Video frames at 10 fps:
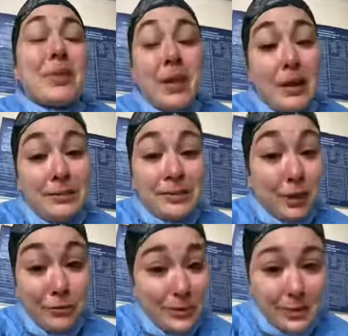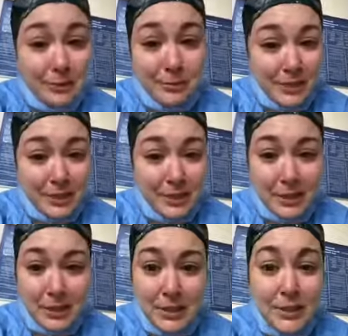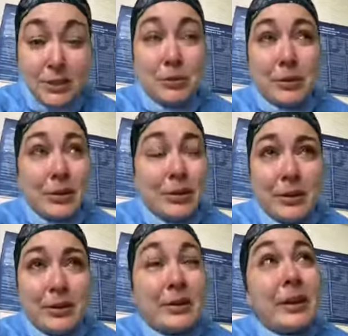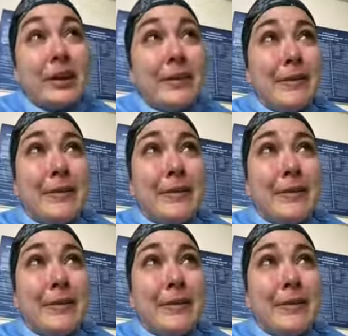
Ah, COVID didn't place that ET tube incorrectly.